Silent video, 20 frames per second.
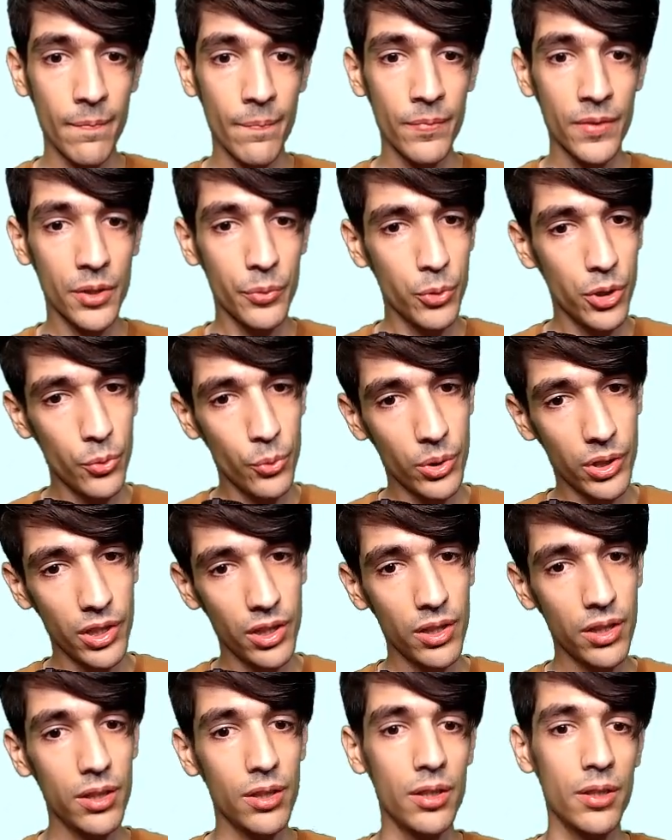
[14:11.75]
We
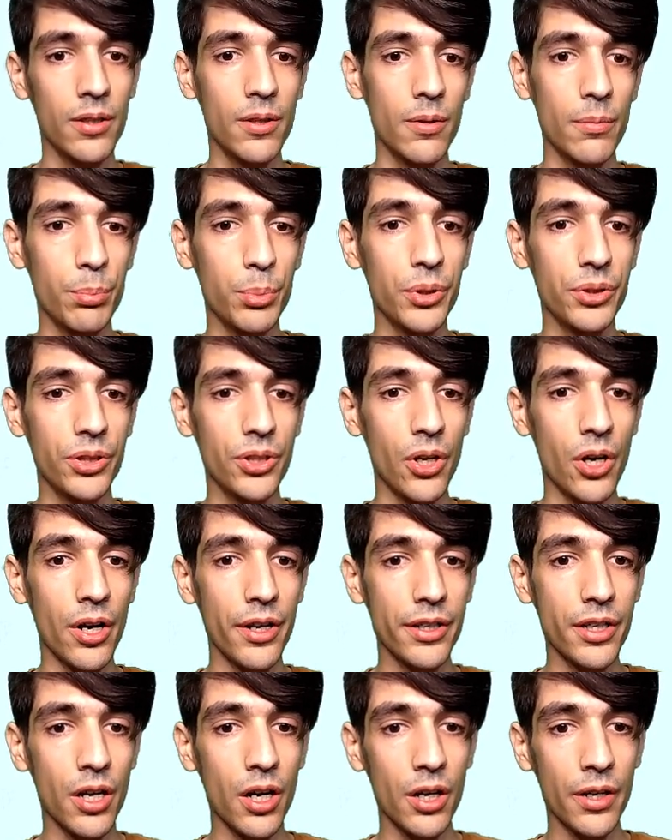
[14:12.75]
will put the
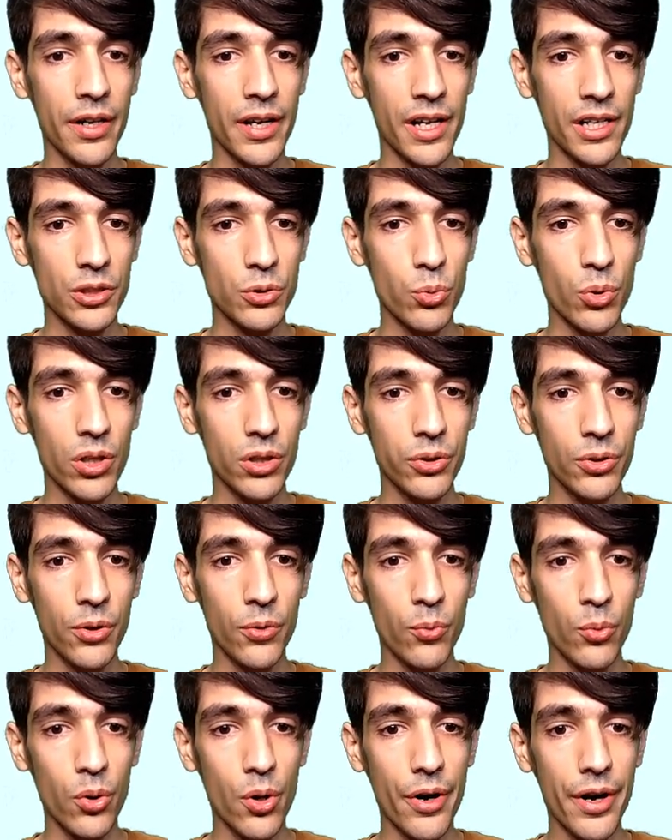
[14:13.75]
icon as well, don't
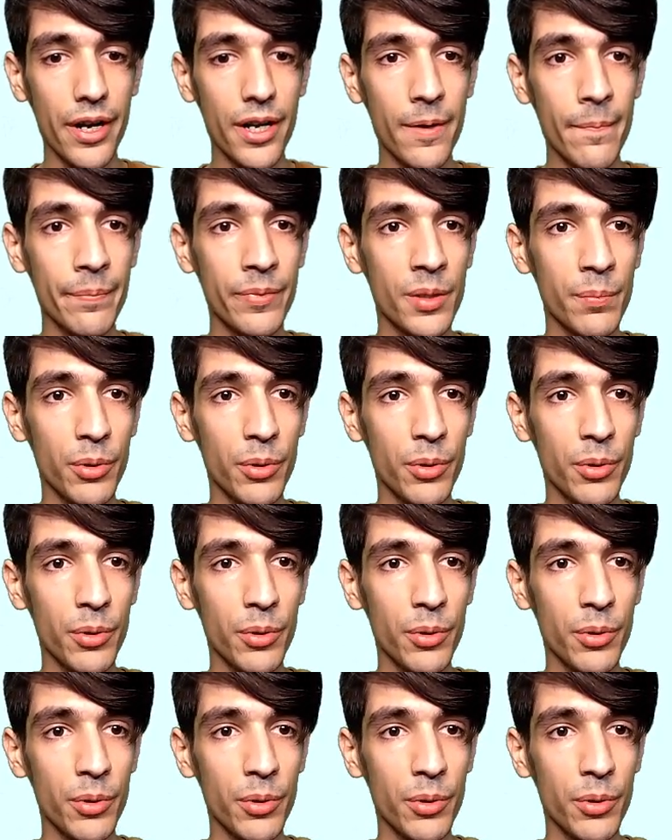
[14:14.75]
worry, but